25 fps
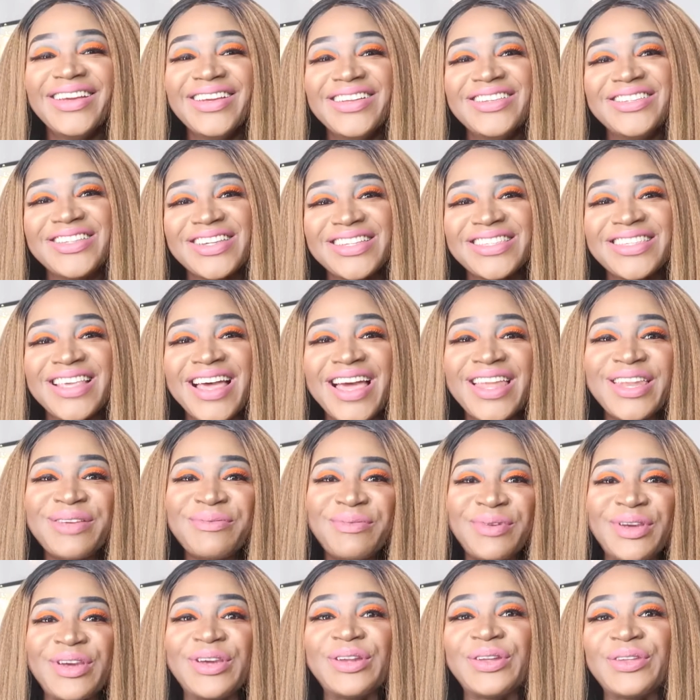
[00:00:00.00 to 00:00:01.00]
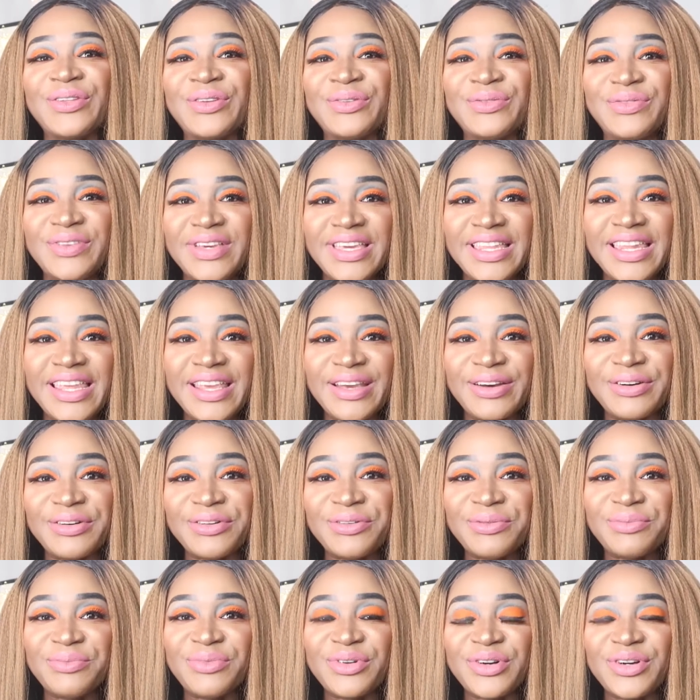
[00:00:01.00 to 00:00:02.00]
Just at the beginning of the
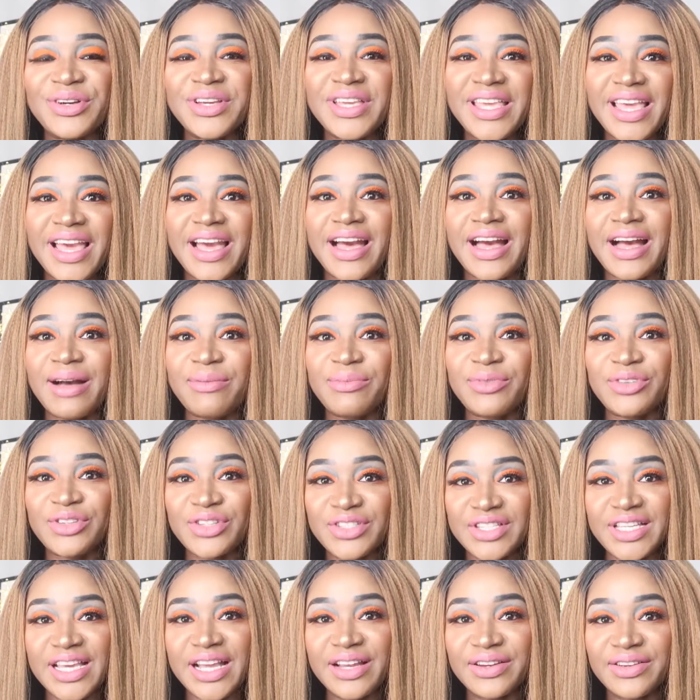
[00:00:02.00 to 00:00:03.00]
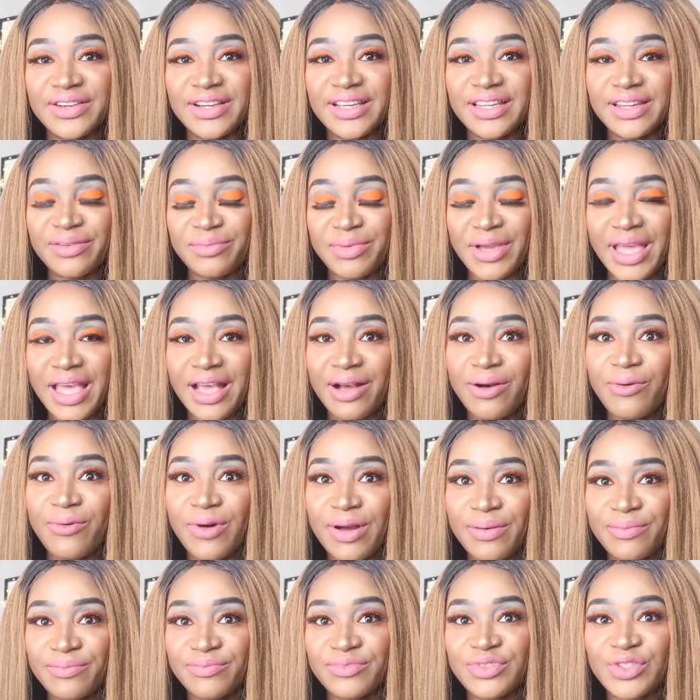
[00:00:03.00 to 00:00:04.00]
video, but yeah, I'm gonna tell you in a bit
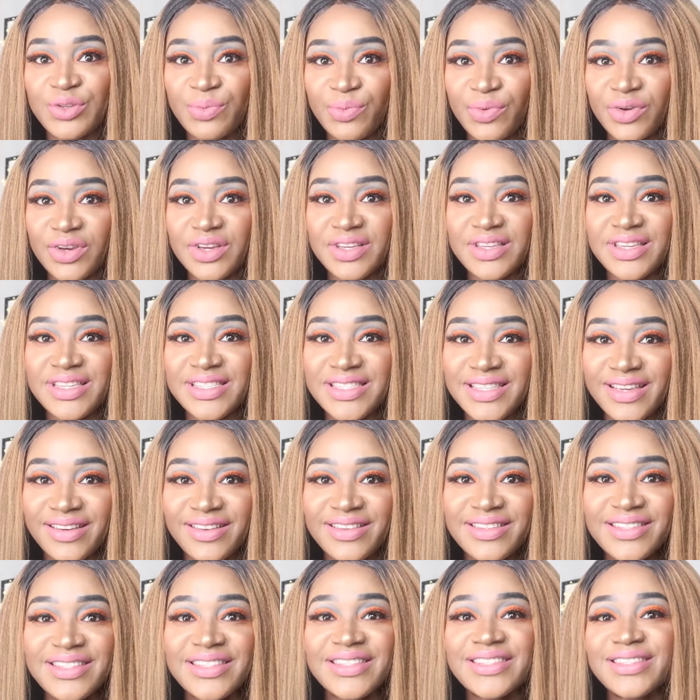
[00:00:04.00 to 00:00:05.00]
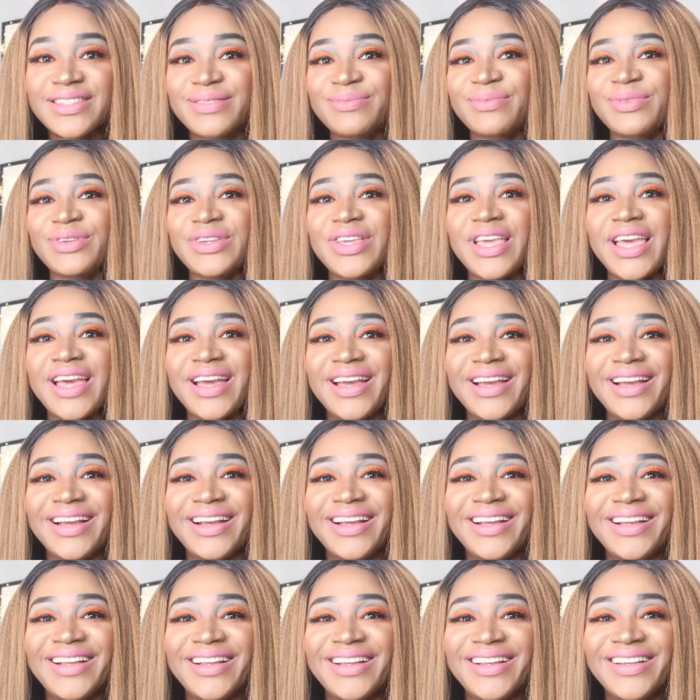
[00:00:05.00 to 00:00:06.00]
why I'm super excited. But yeah,
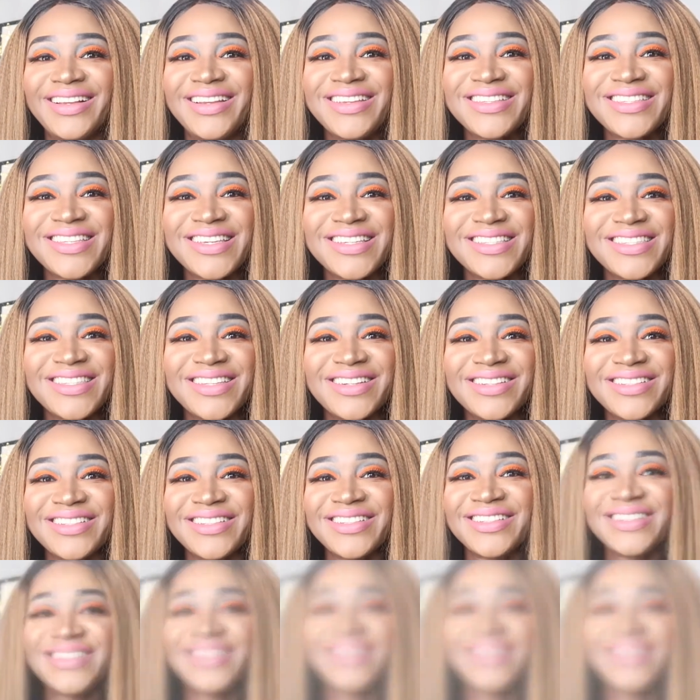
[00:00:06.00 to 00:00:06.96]
let's get started.